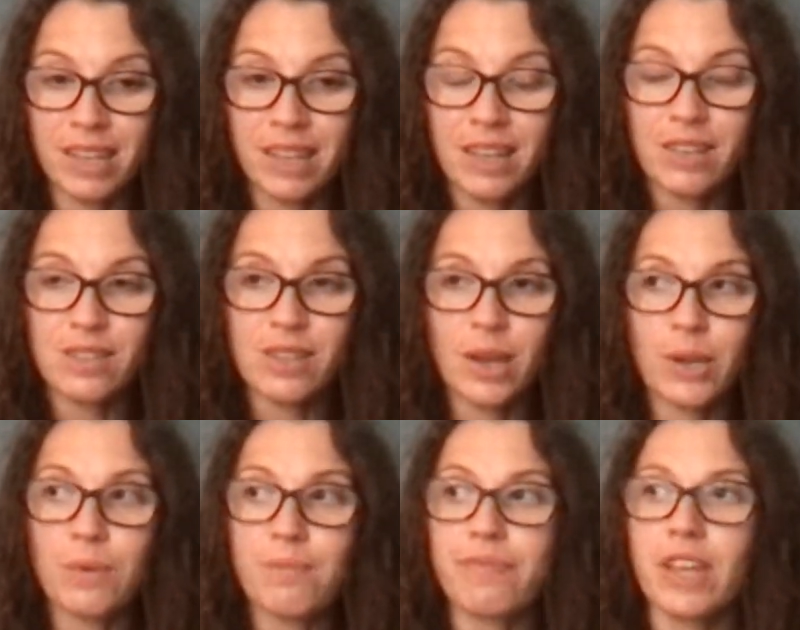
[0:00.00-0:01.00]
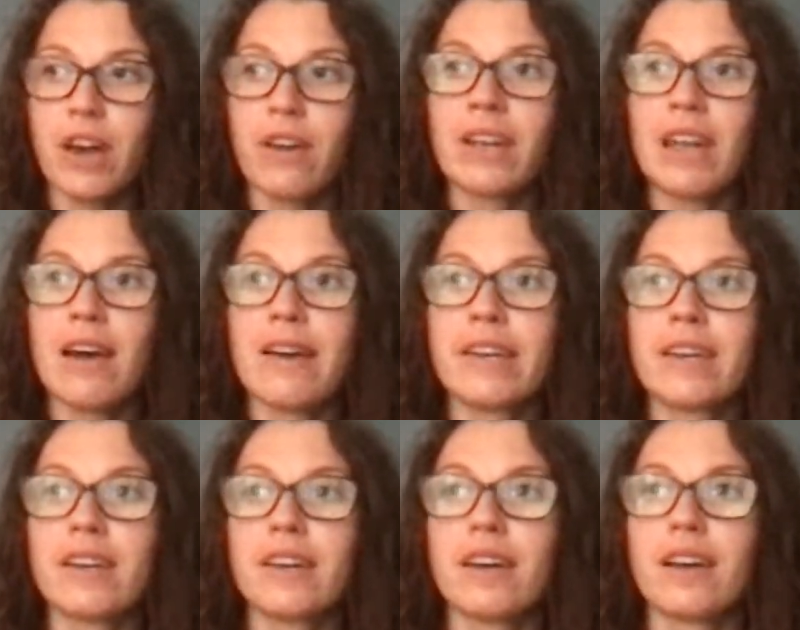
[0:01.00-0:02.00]
So
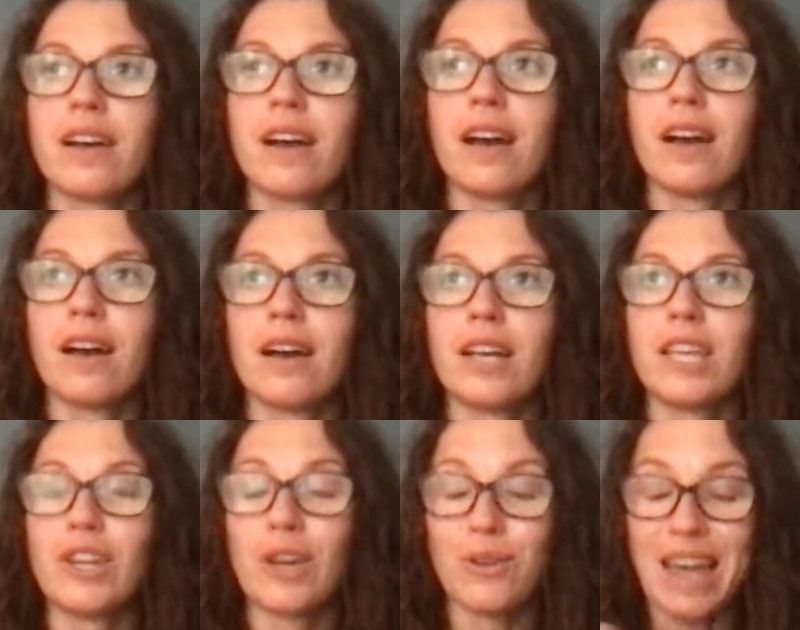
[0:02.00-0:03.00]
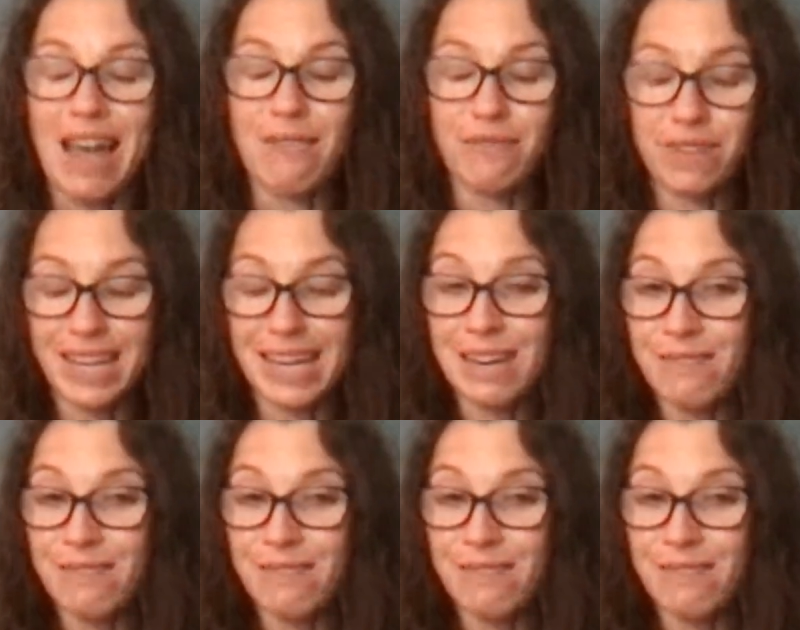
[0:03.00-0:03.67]
unlike caffeine,